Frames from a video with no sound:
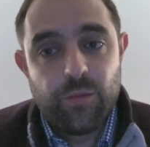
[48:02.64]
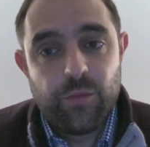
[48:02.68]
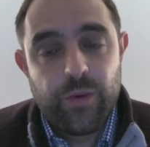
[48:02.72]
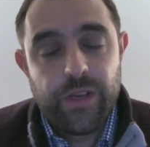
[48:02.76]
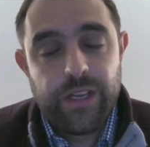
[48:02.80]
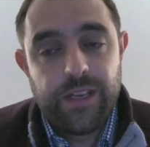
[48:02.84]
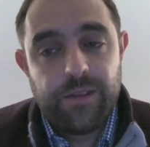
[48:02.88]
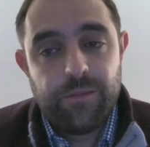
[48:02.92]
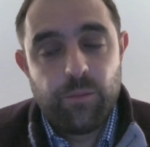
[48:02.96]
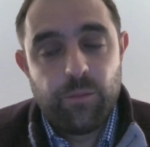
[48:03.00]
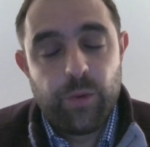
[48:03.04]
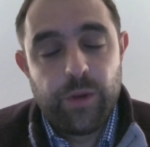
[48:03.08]

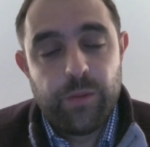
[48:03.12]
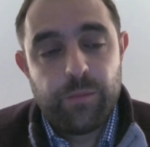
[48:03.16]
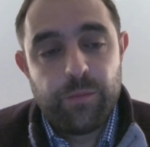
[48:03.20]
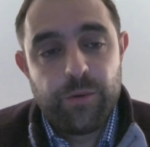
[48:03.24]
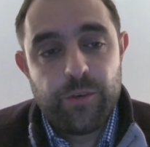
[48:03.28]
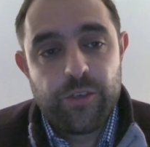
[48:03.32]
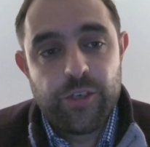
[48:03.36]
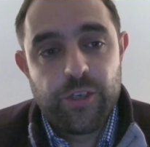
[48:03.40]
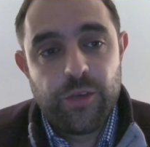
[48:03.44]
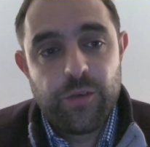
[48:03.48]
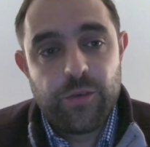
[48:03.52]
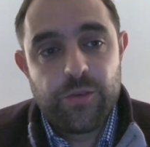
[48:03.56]
we
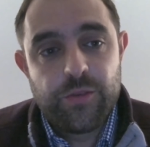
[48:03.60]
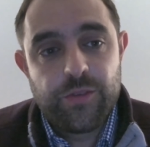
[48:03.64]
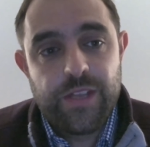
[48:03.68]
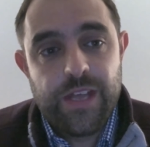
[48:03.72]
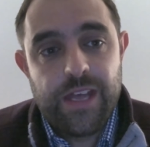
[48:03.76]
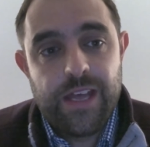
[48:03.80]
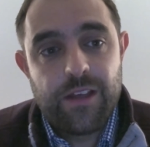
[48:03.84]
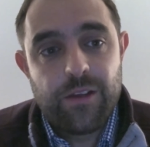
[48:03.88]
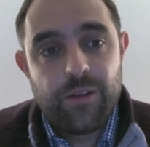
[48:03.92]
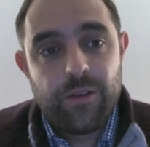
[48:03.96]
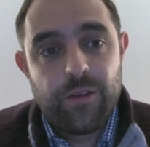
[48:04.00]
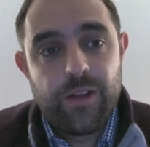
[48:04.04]
produce,
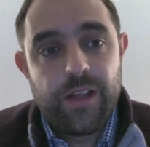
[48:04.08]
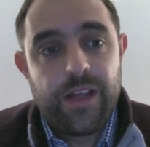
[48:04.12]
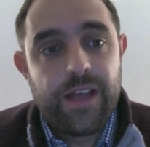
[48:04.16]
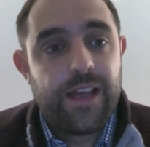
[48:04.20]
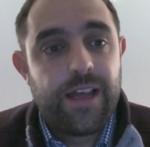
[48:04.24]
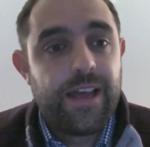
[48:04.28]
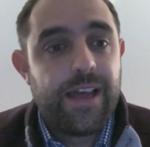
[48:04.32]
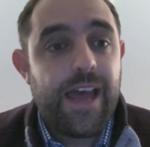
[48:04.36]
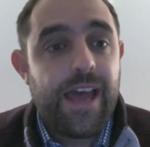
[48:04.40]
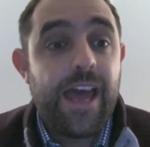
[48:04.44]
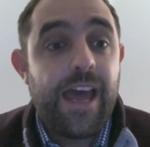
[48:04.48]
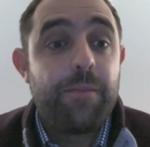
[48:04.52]
they're
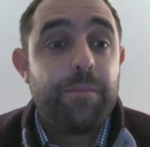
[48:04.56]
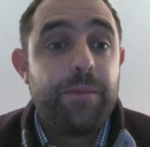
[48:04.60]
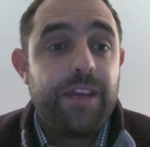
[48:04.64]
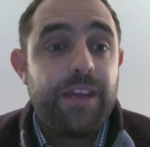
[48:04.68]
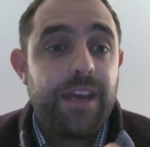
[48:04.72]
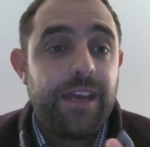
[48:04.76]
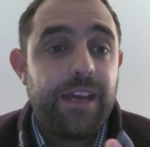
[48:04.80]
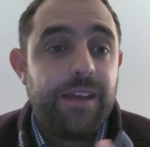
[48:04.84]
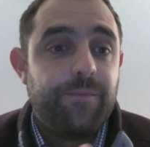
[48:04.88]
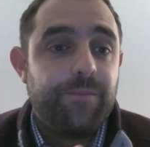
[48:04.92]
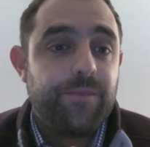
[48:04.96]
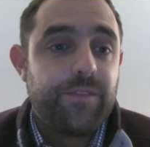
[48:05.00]

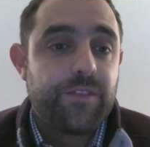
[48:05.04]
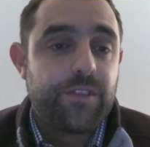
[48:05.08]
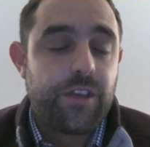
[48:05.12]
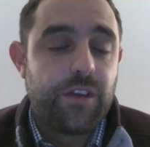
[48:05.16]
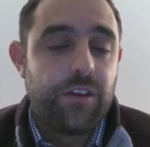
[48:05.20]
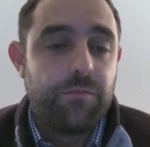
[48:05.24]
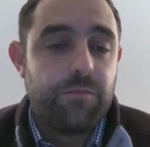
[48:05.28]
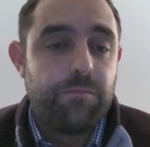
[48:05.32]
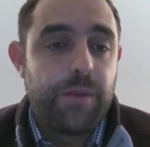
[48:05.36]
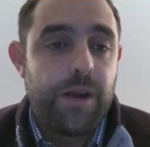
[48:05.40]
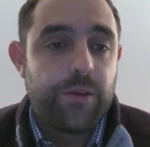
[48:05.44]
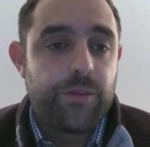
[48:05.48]
MEA,
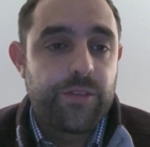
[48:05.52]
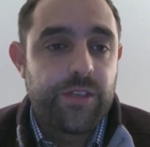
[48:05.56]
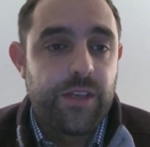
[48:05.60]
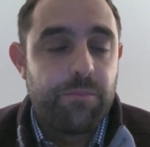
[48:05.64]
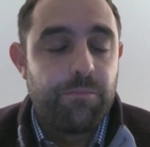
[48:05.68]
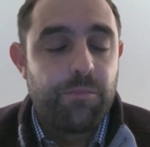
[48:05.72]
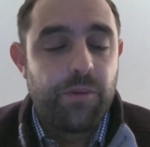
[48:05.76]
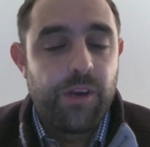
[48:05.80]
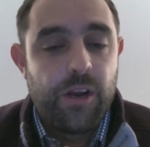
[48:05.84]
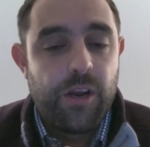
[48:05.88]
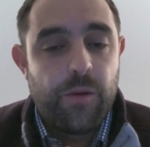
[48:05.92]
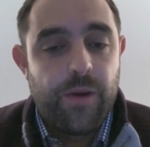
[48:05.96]
so mouse
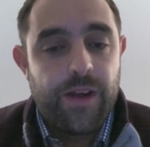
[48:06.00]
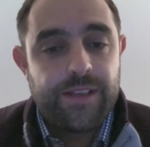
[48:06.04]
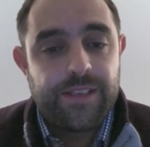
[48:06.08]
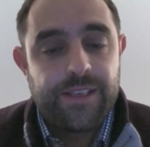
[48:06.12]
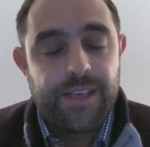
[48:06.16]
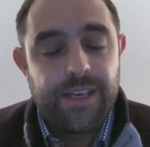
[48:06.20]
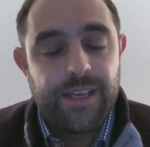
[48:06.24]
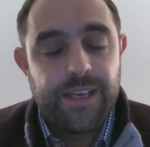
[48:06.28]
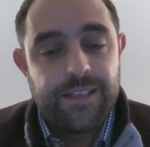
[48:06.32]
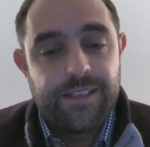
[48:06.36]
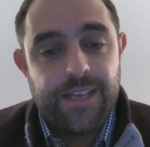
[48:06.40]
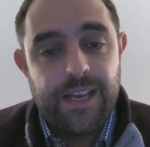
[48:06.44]
embryo
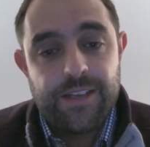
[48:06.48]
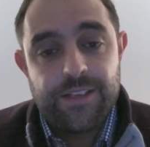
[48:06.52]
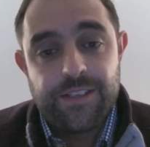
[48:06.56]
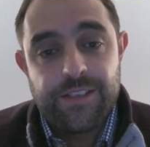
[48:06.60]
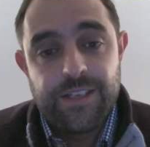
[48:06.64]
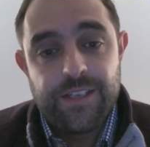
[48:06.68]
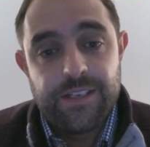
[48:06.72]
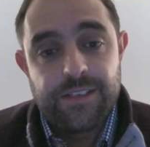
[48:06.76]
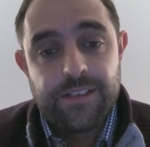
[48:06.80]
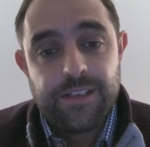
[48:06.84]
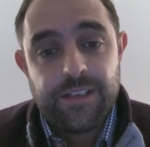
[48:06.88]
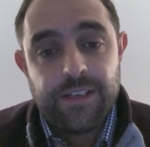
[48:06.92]
assay
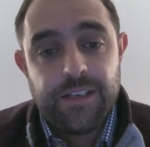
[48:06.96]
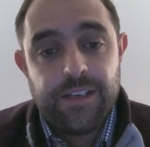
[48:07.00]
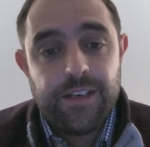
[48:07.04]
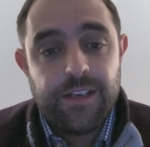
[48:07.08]
tested,